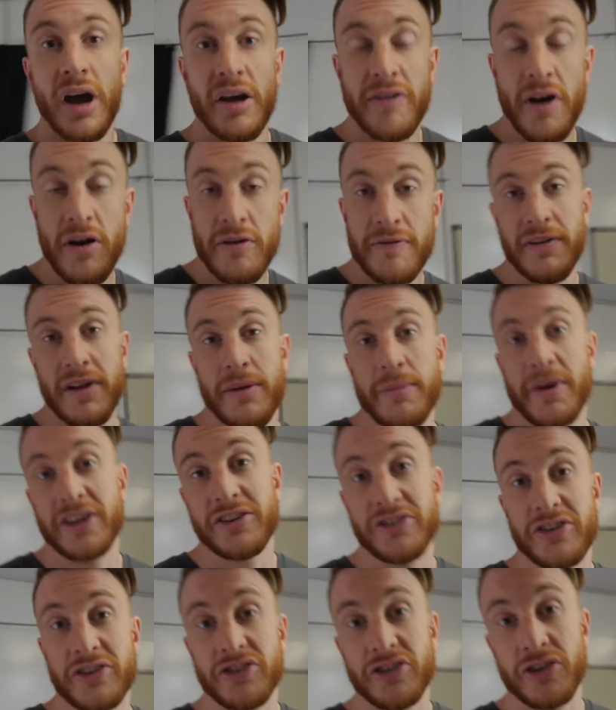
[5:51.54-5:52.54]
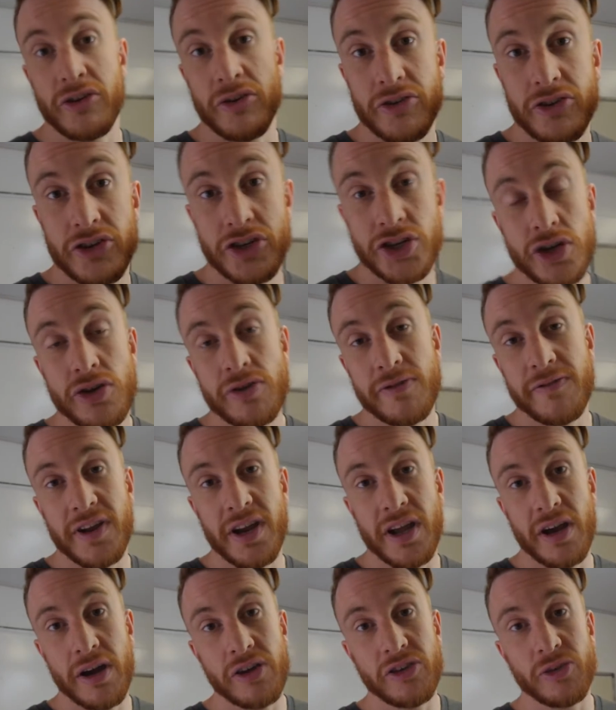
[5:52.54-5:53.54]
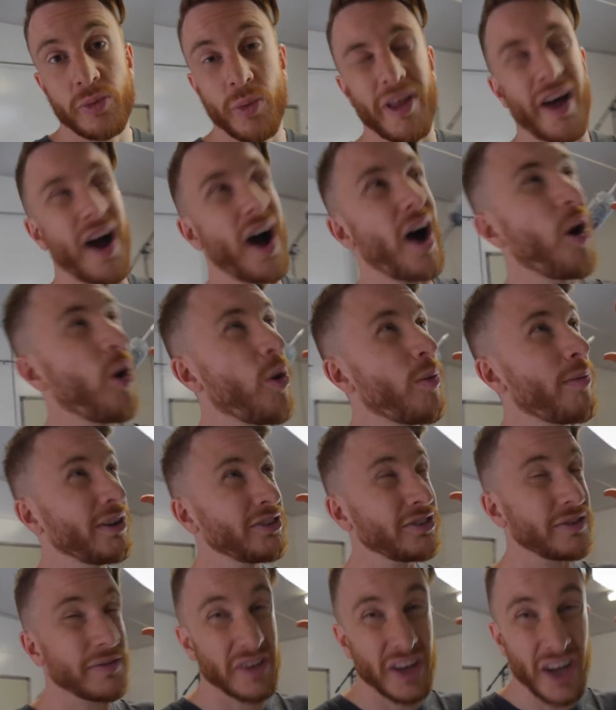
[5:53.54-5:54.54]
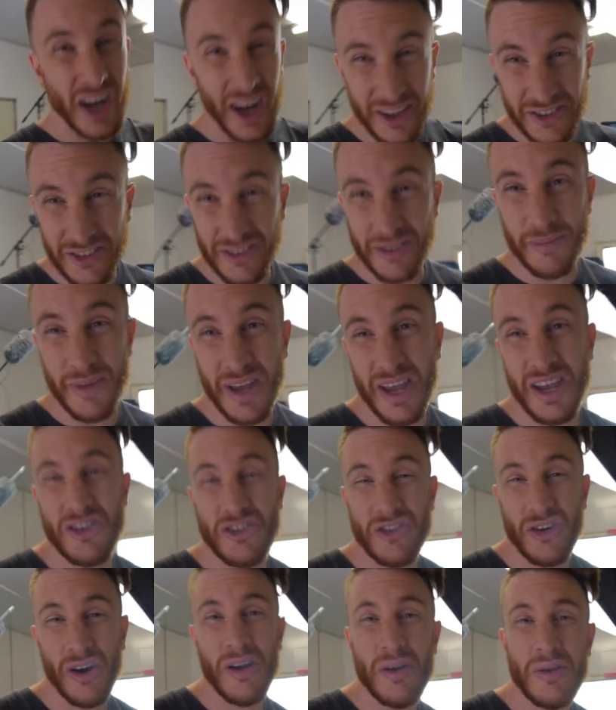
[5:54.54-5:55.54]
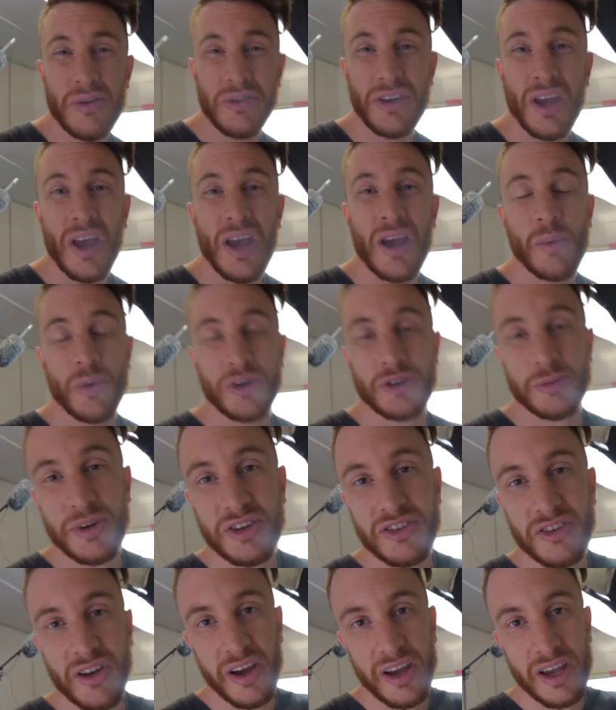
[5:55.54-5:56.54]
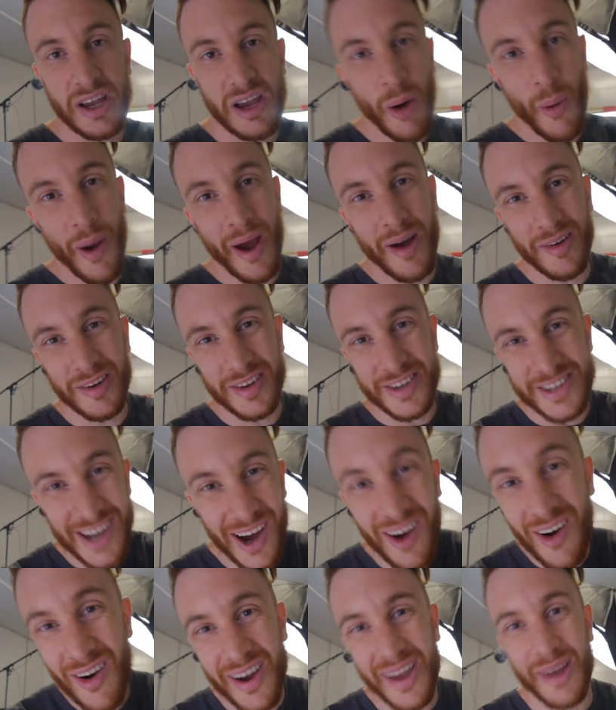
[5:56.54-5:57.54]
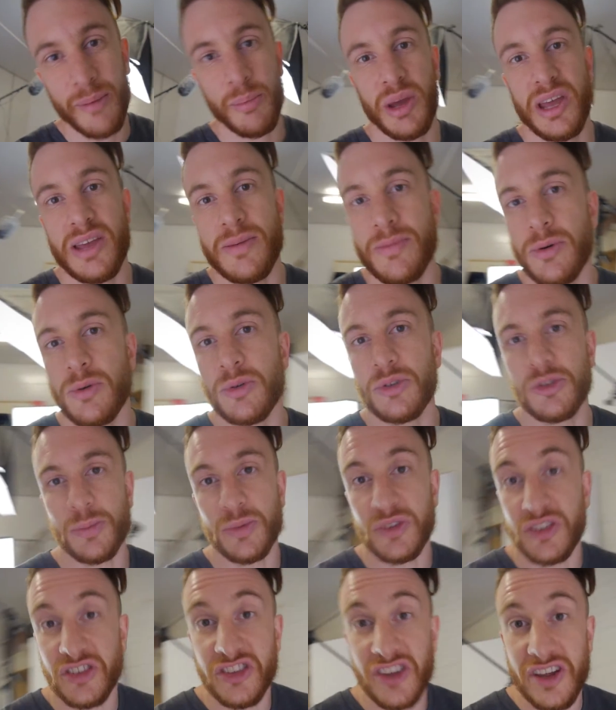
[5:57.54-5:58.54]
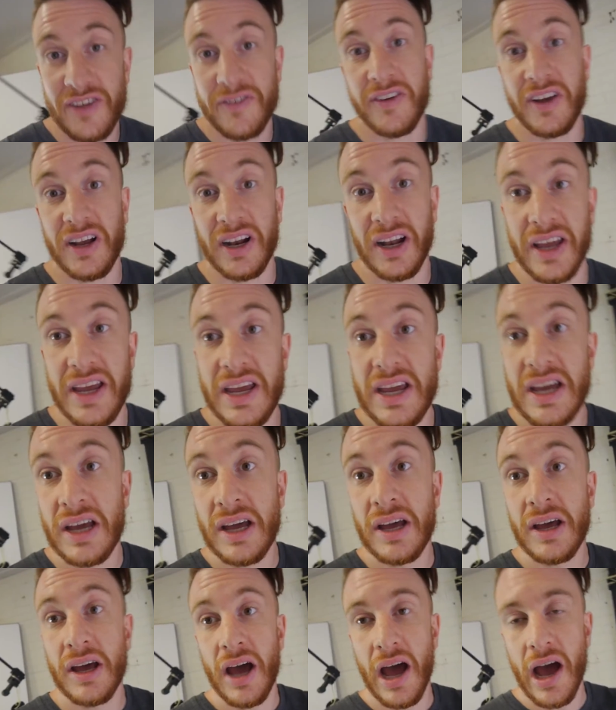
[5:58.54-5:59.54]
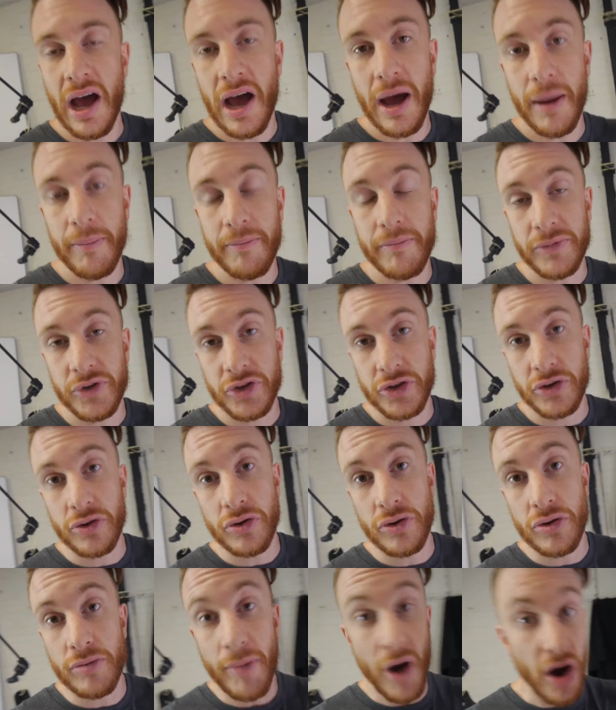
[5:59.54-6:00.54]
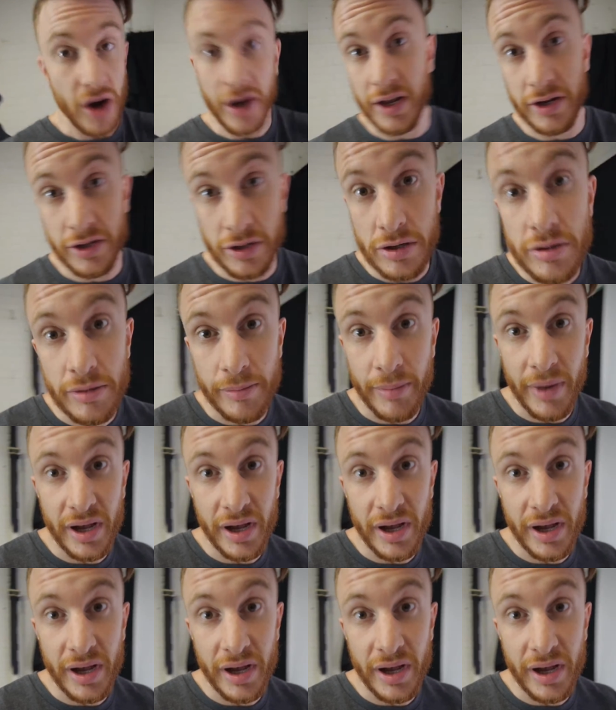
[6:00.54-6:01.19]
I've hopefully managed to shoot 2 videos with a whole bunch of custom intros, which means that I can go out and target people specifically to market to them